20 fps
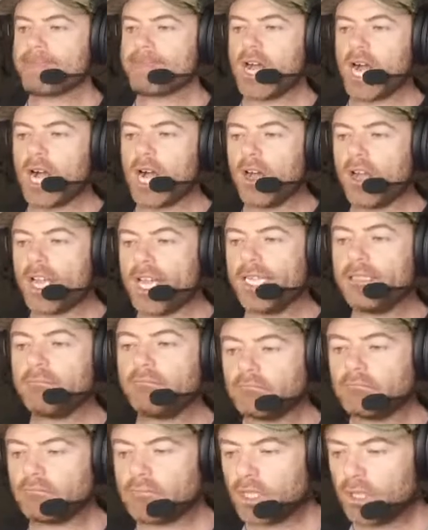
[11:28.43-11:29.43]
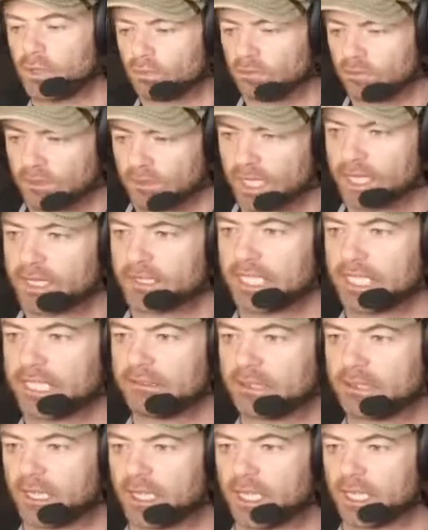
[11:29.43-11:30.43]
Okay, cool. That
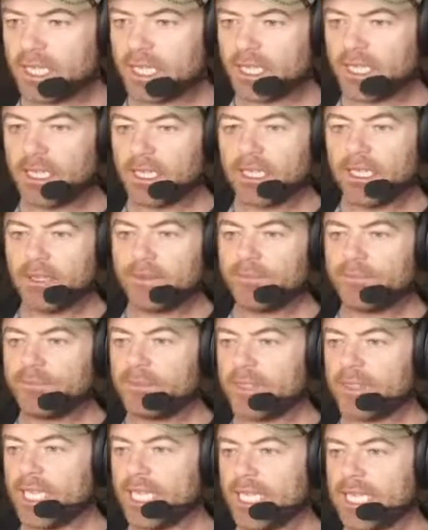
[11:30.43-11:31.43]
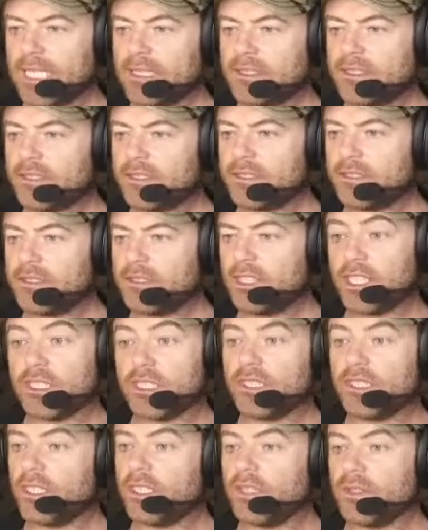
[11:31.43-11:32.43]
seems like it's
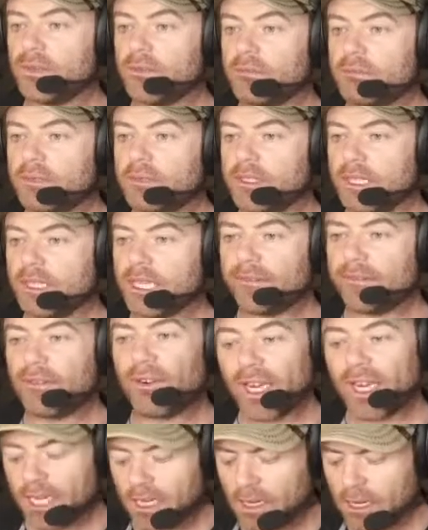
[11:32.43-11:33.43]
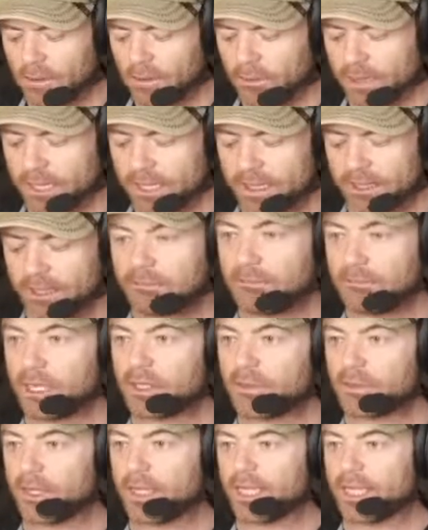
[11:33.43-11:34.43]
just a loop, so therefore I can't really do
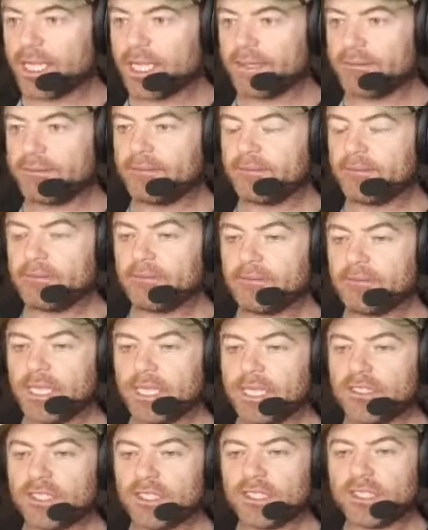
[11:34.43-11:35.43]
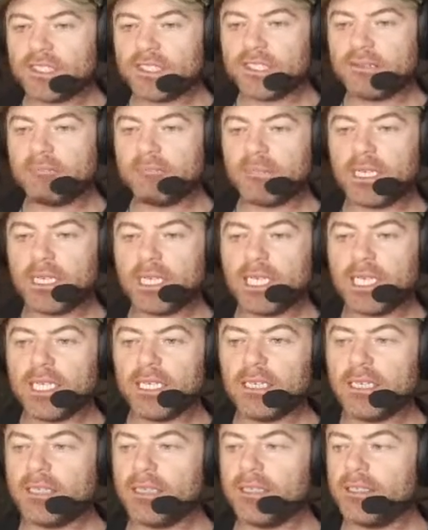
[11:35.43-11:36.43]
much with it. It's just simply
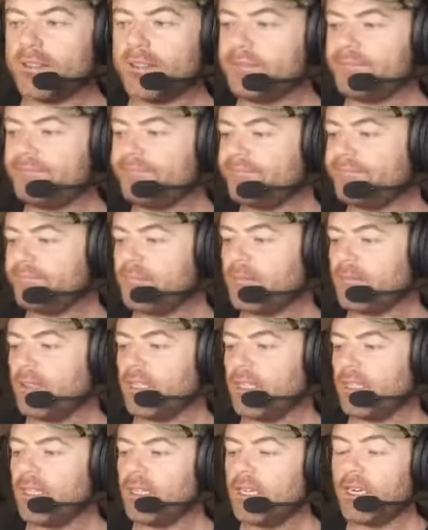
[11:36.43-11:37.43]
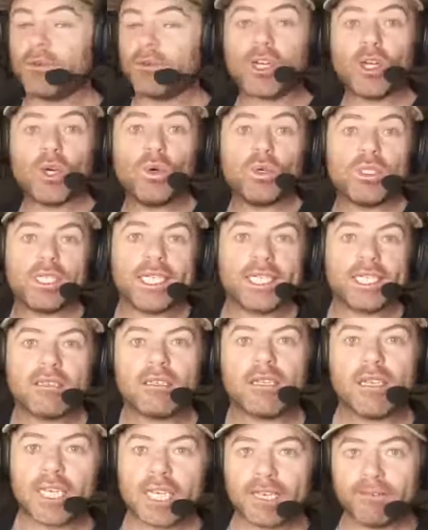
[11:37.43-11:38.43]
a recording,
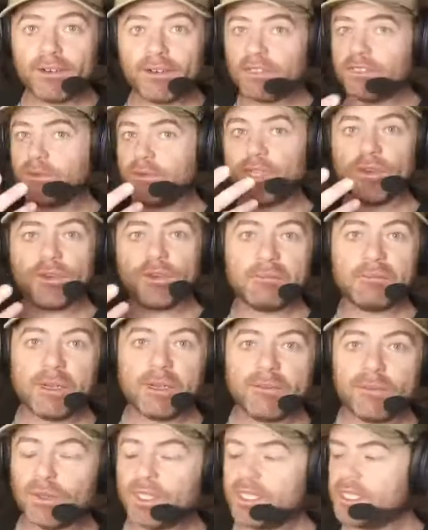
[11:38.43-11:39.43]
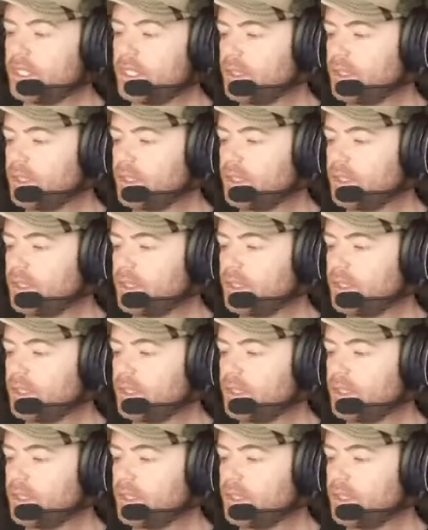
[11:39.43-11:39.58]
like if I was recording my voice into